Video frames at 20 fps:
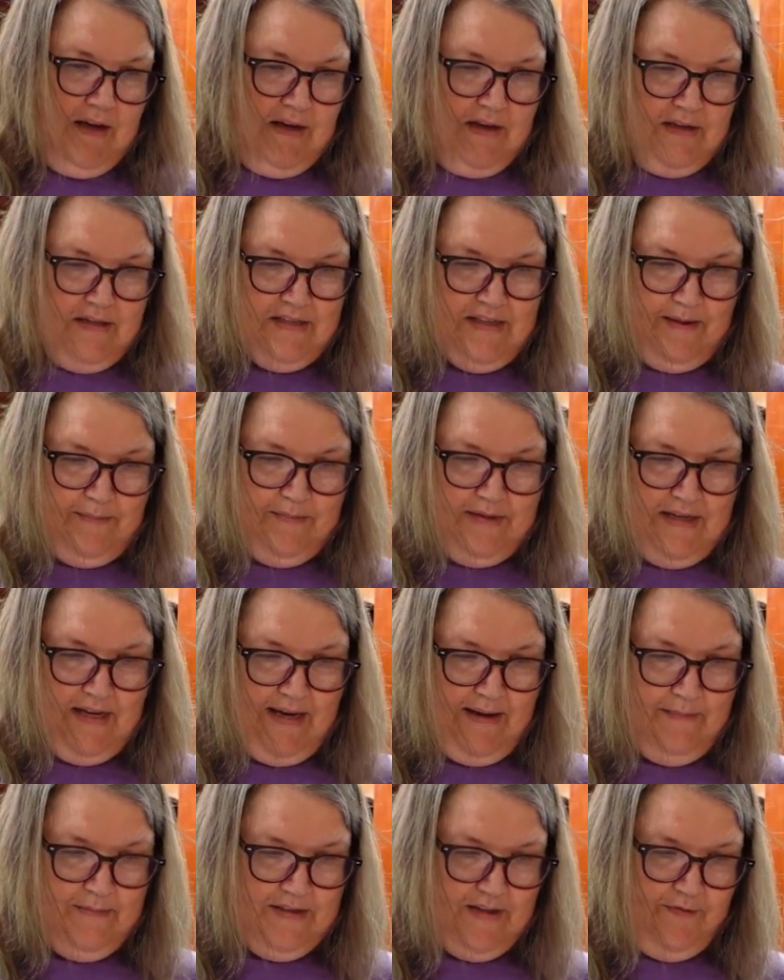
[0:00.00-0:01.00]

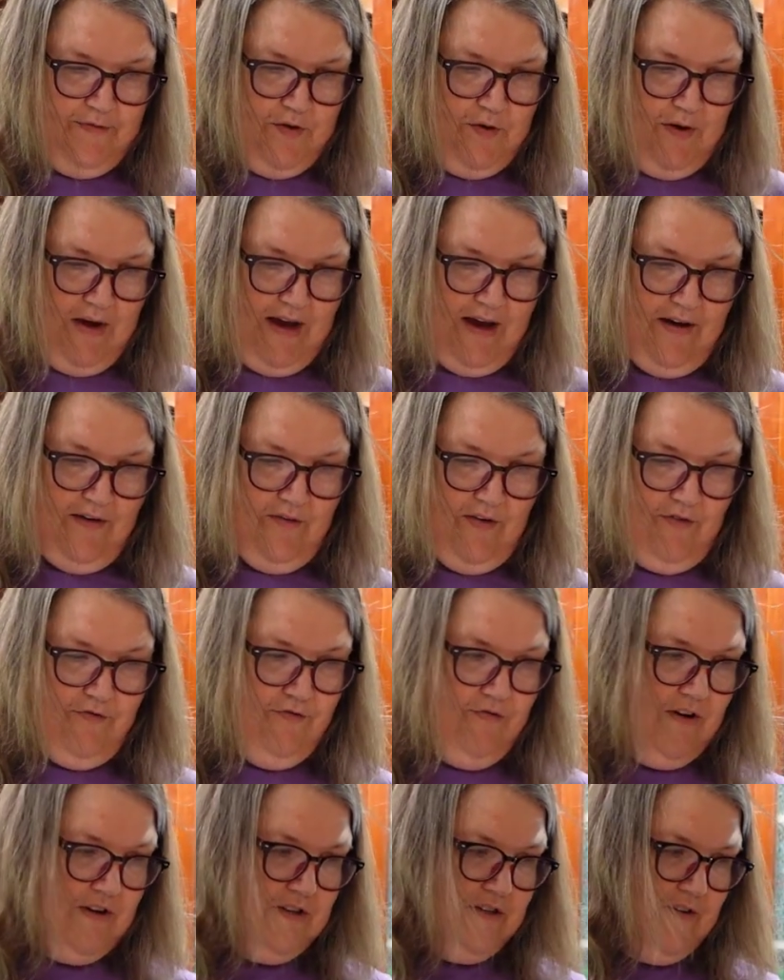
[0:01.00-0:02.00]
Sometimes if you have a
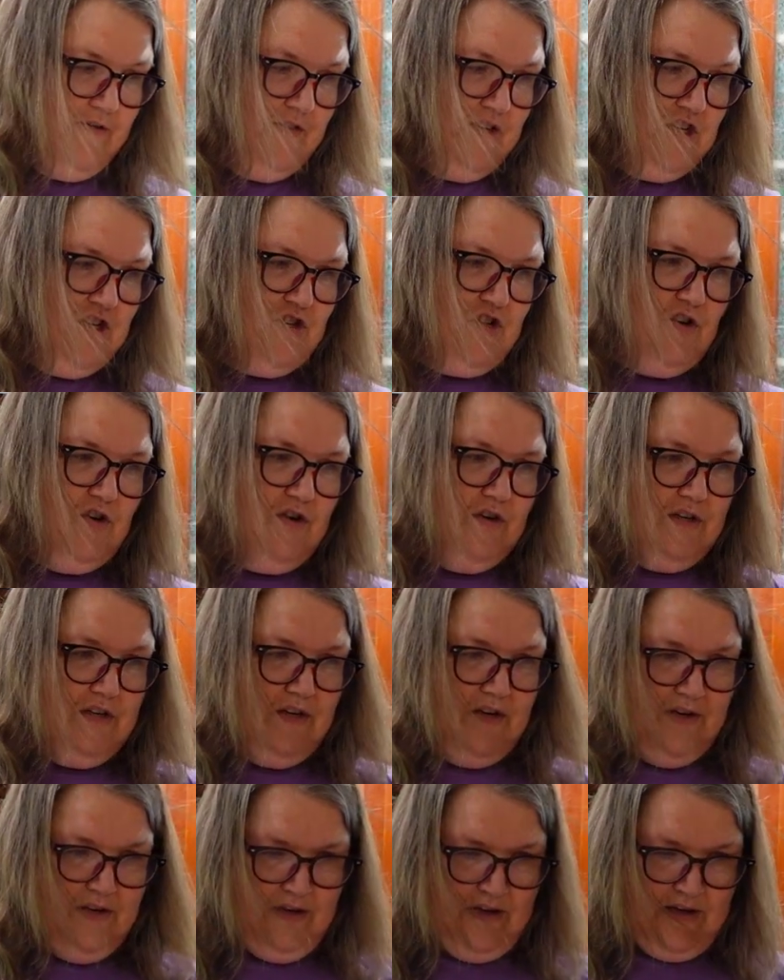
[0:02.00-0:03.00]
front of a shirt
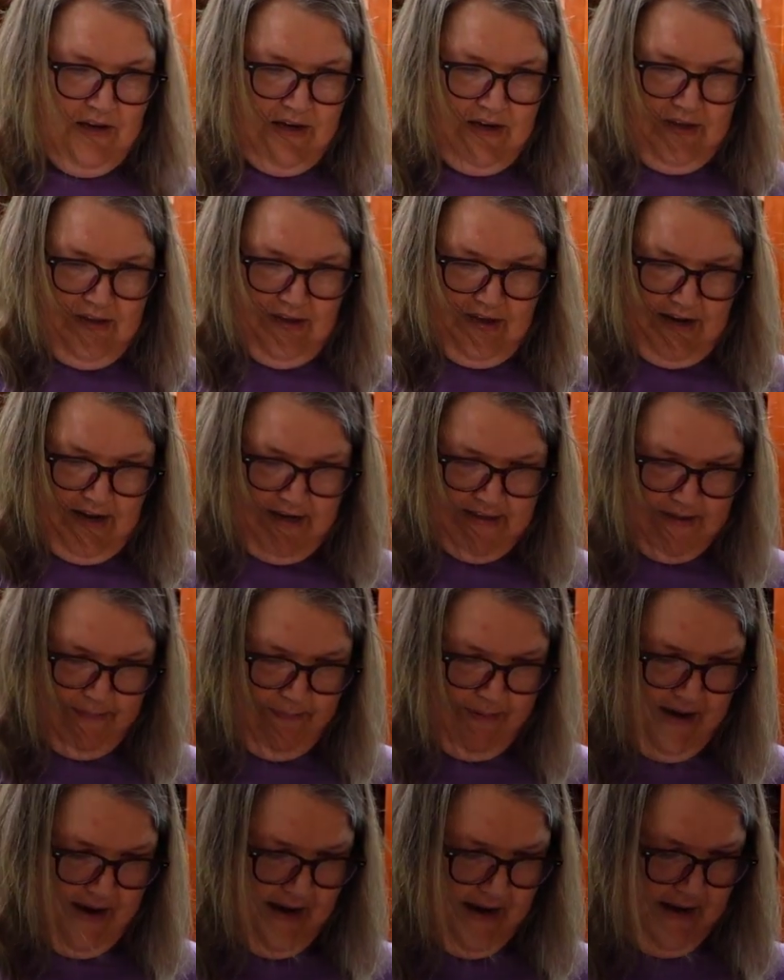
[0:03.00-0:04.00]
that has a
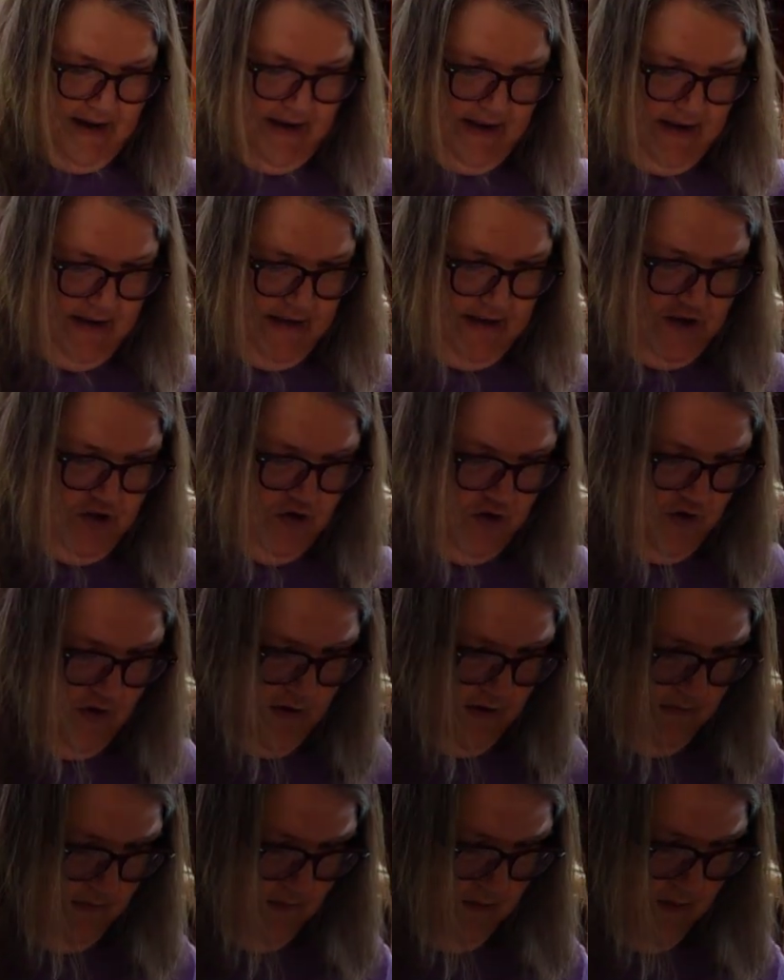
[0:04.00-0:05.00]
pocket, this
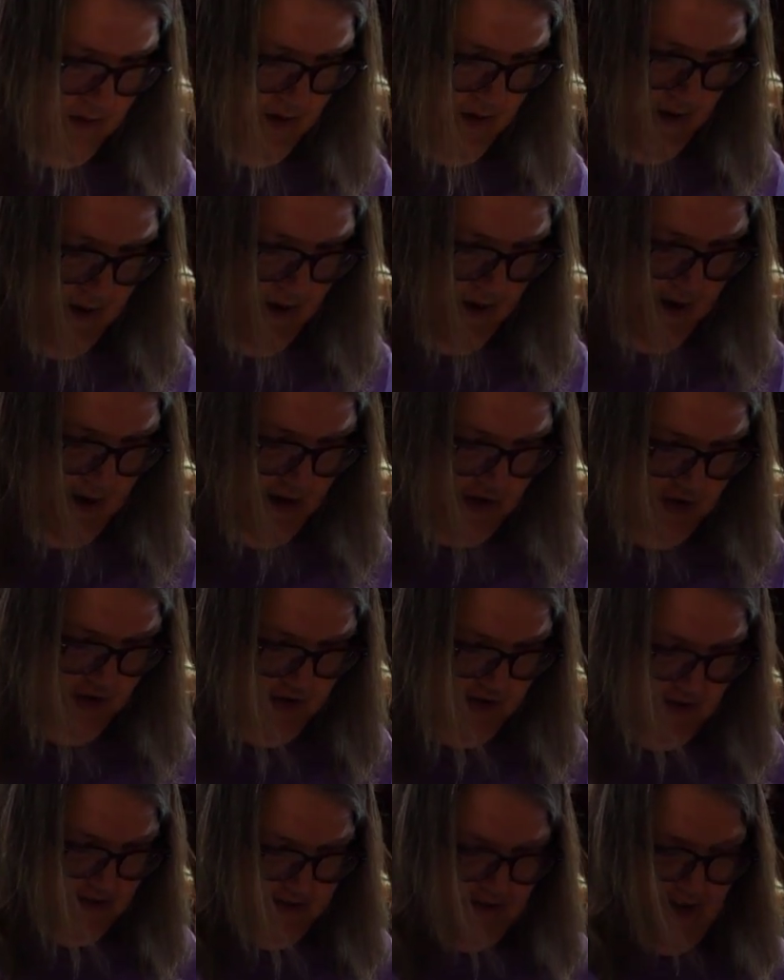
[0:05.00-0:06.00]
shirt
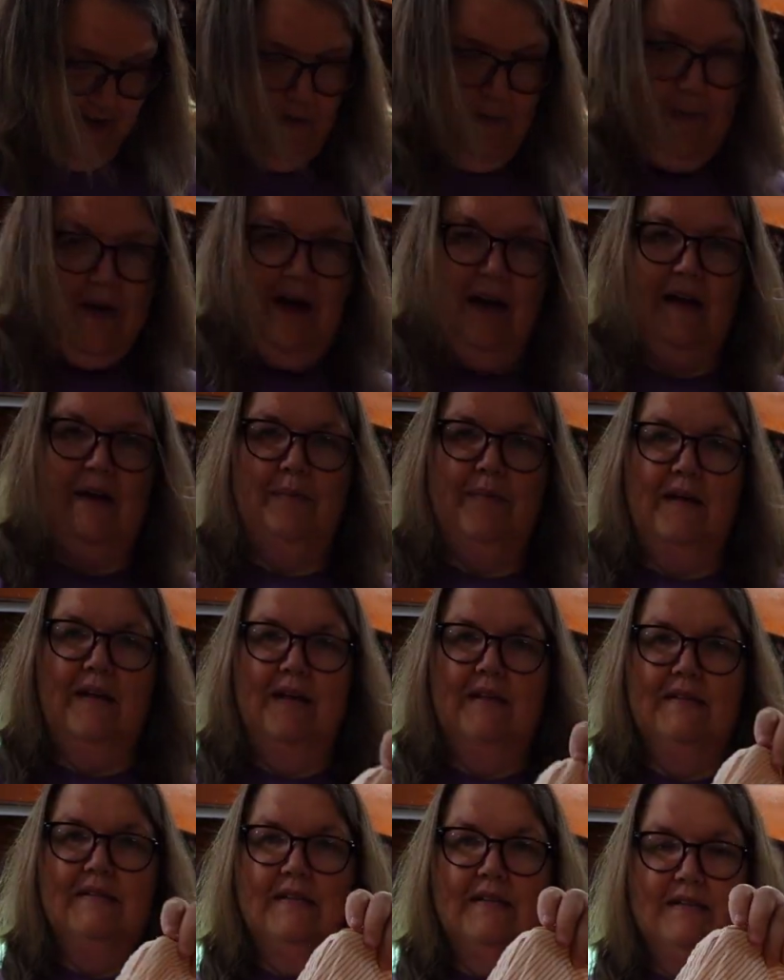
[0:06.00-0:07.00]
actually doesn't have a pocket, but it
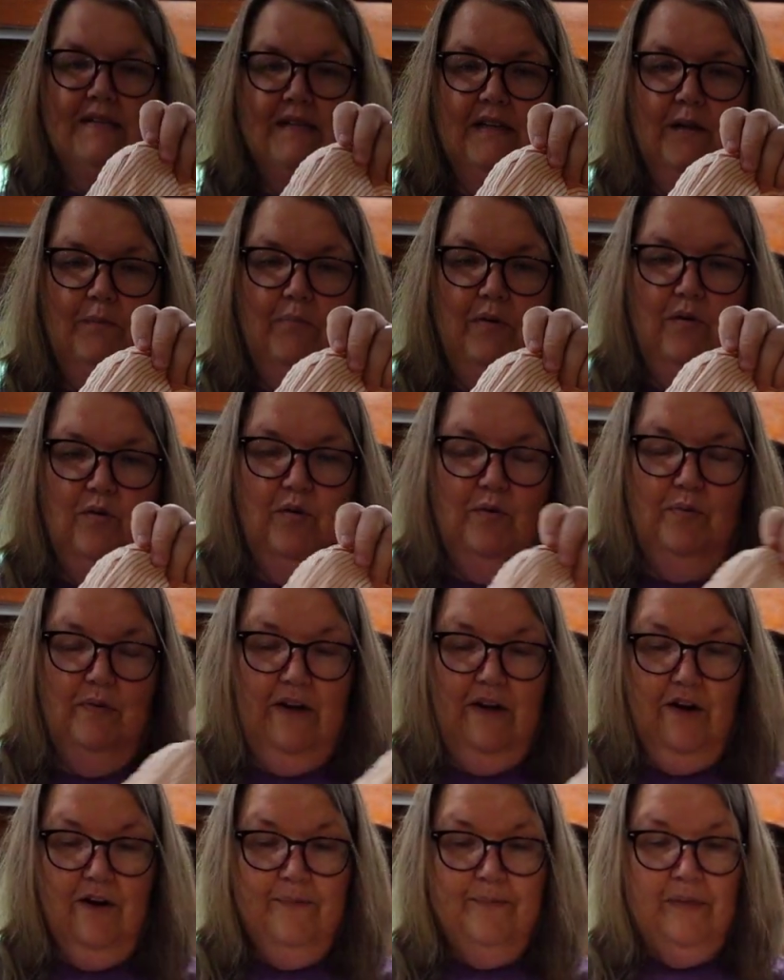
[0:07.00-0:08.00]
has this little polo
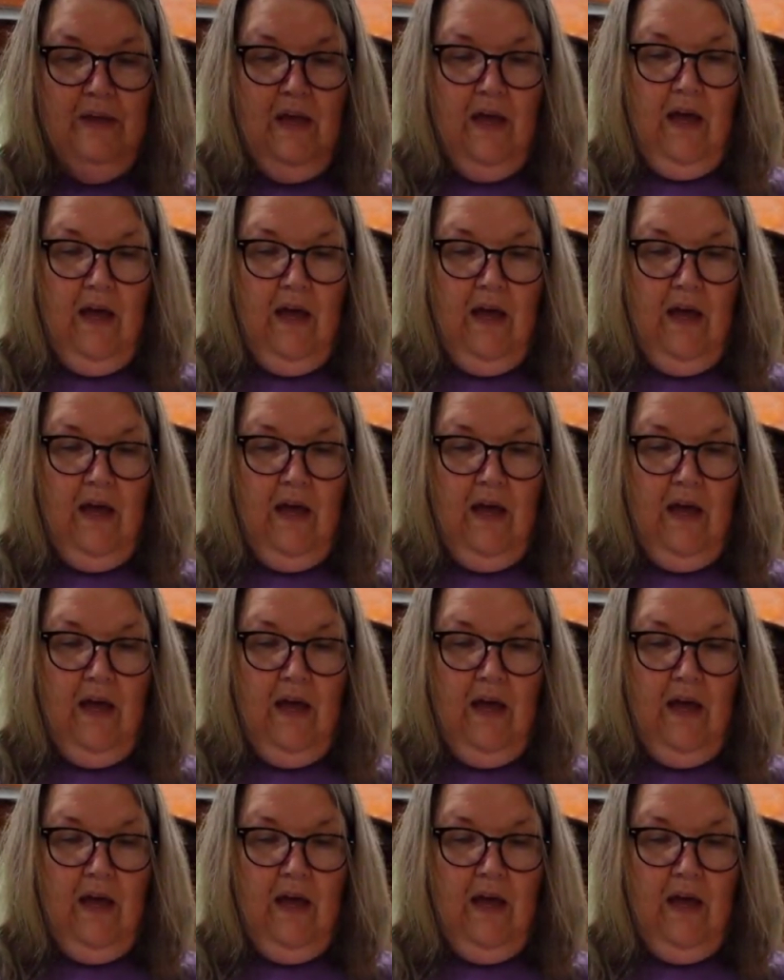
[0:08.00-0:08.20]
player,